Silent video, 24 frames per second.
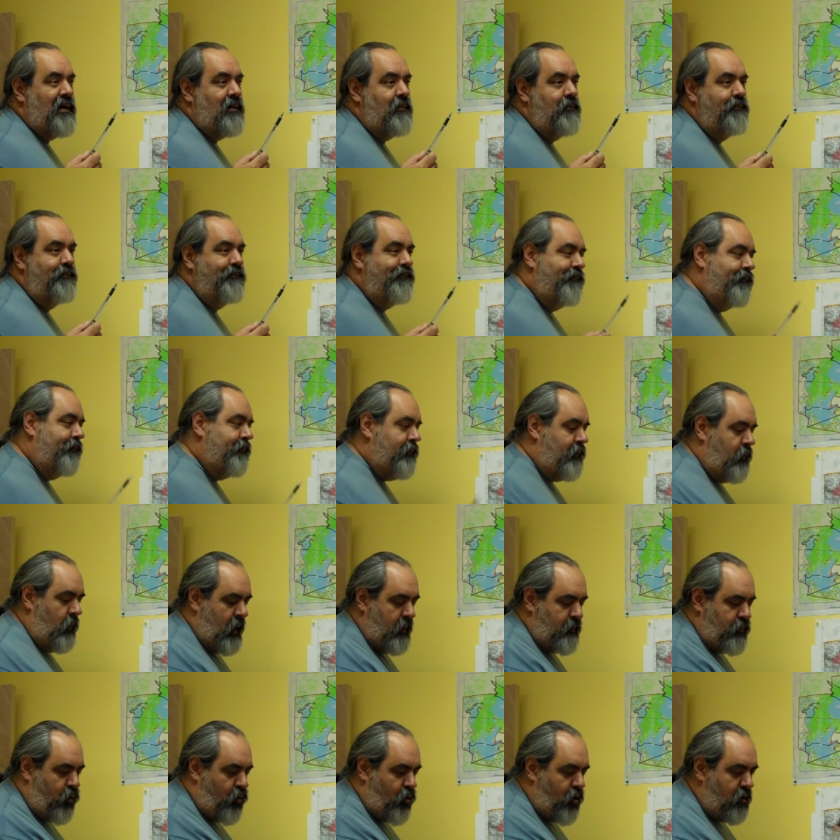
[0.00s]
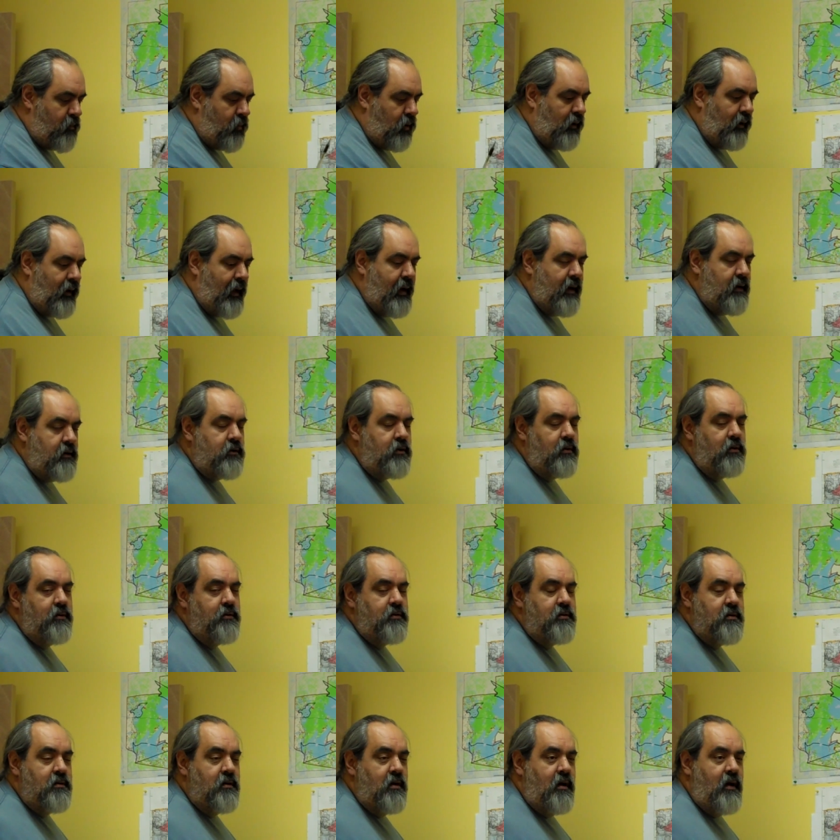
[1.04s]
like portable
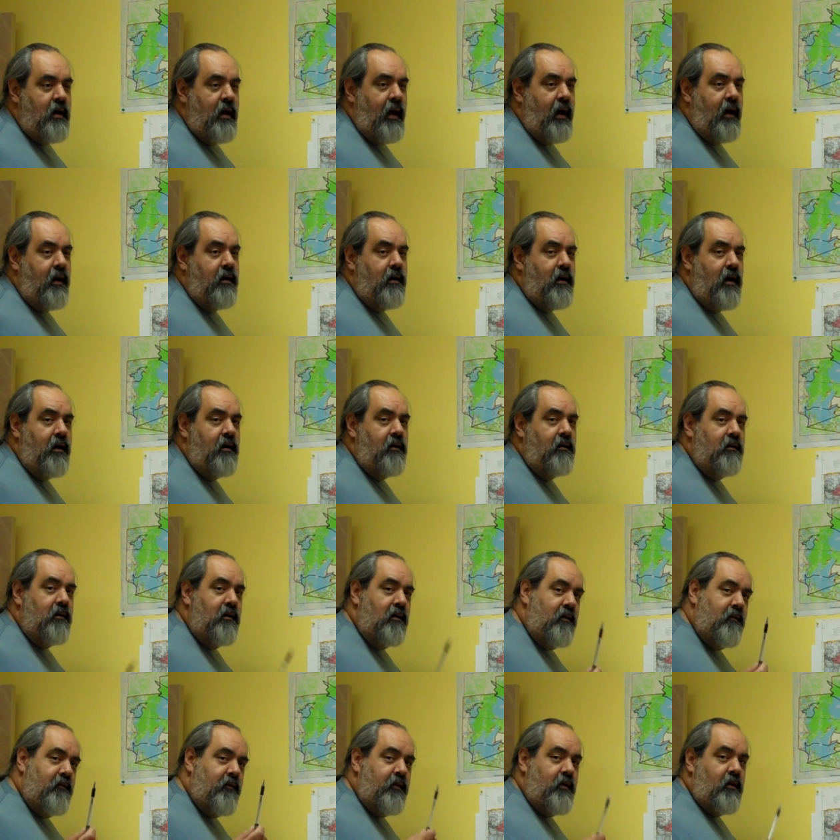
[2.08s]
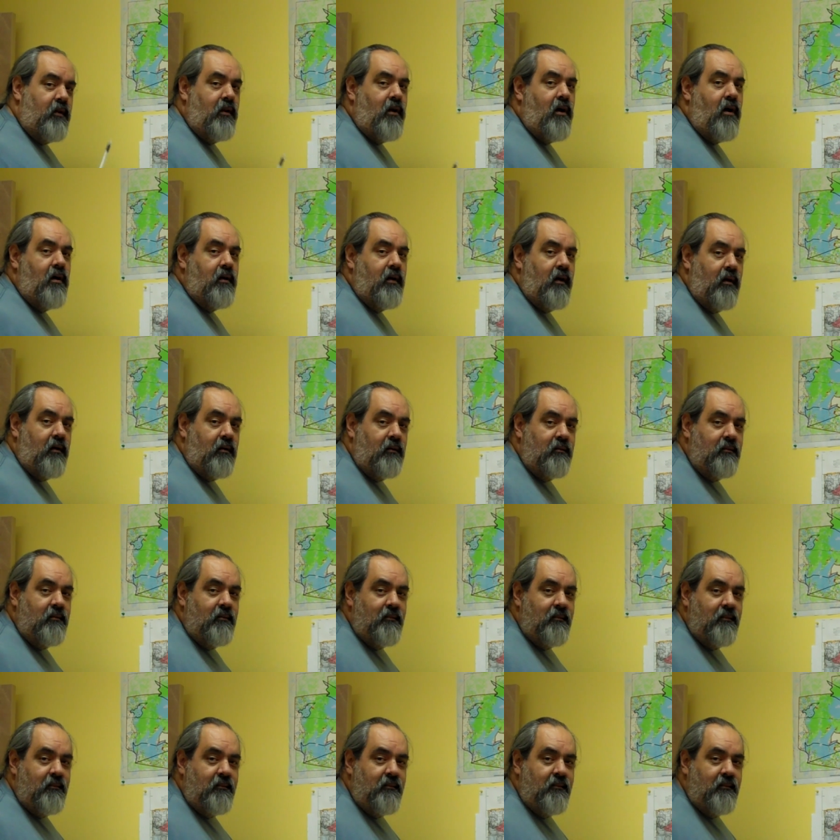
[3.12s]
lanterns at night for the logging
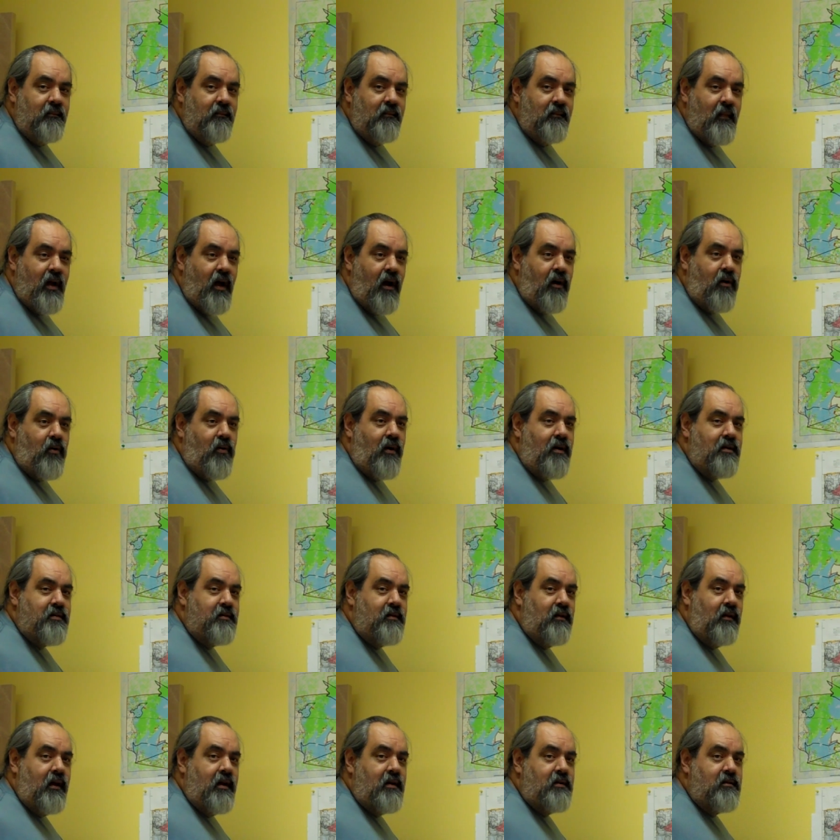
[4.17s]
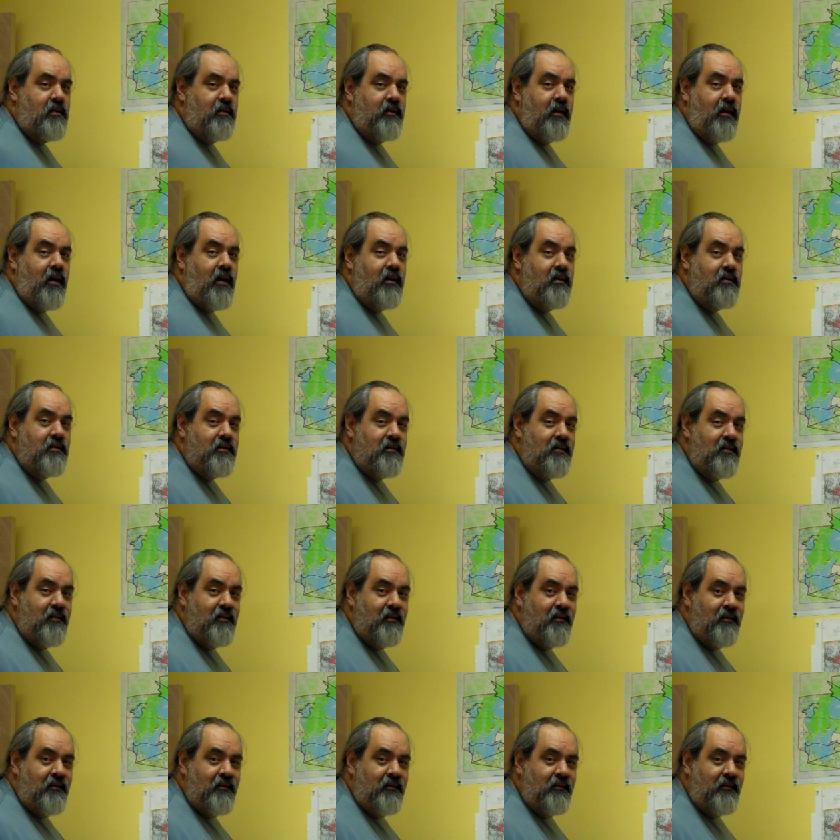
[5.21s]
hmm. across the lakes on the ice.
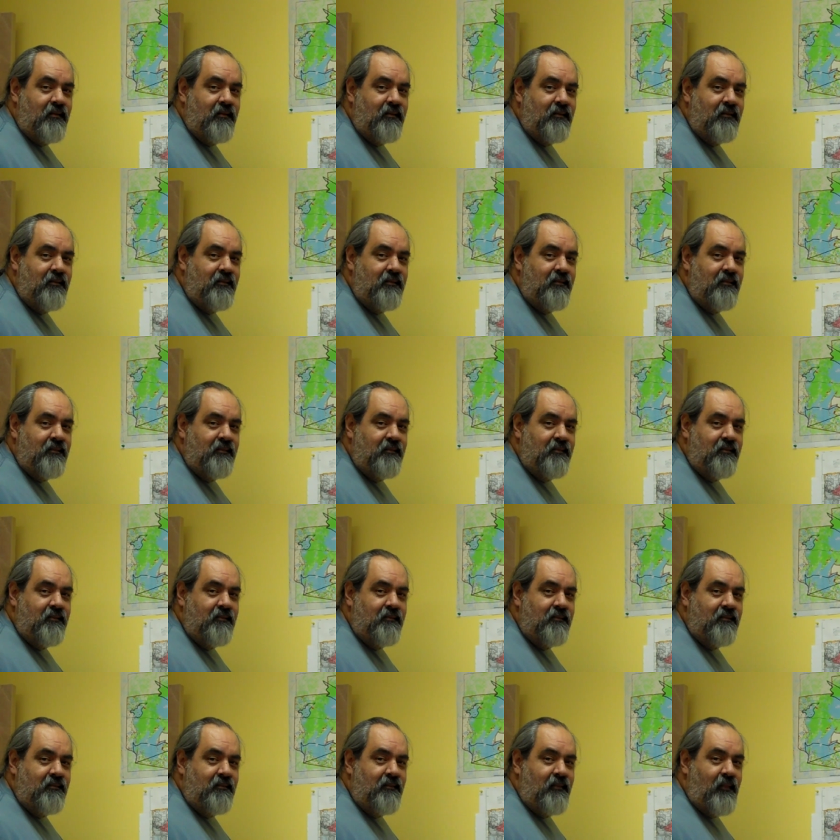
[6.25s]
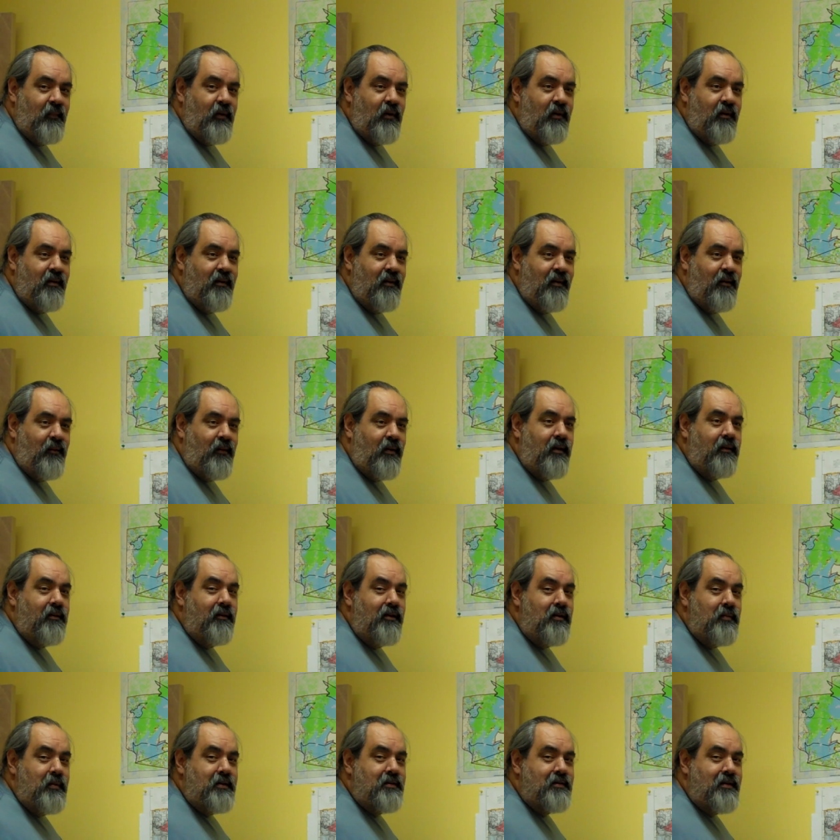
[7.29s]
Hmm. What a
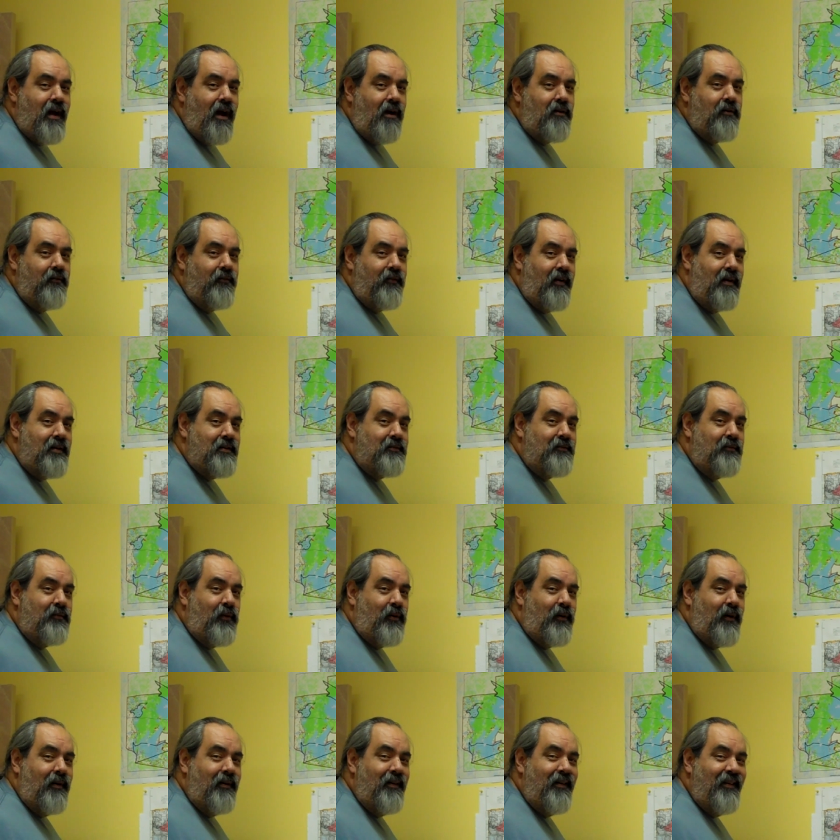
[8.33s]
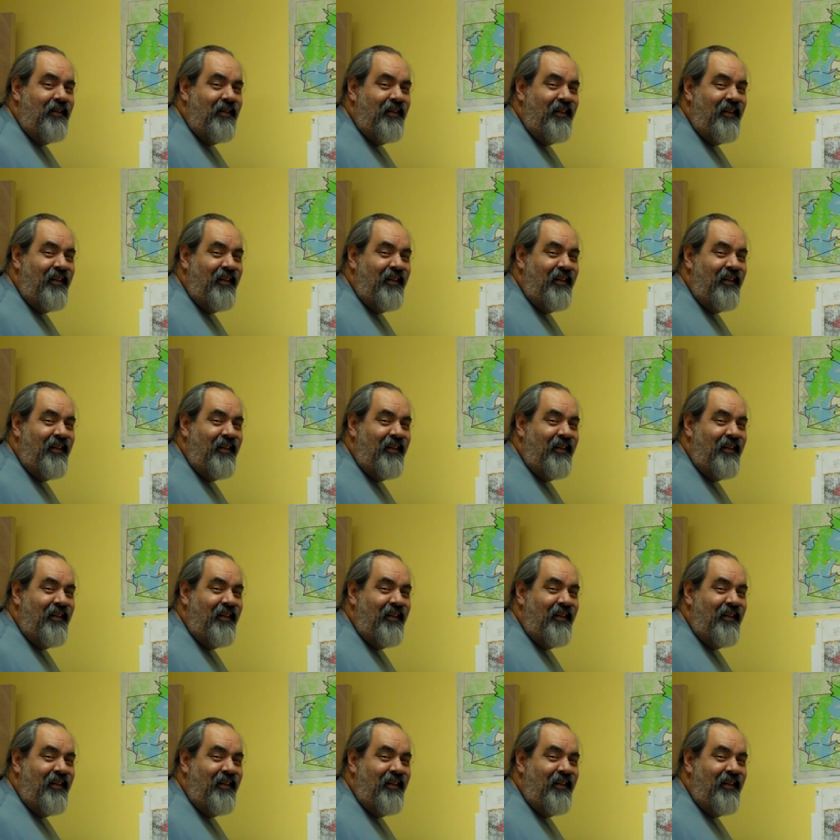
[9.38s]
thing to be sacrificed for.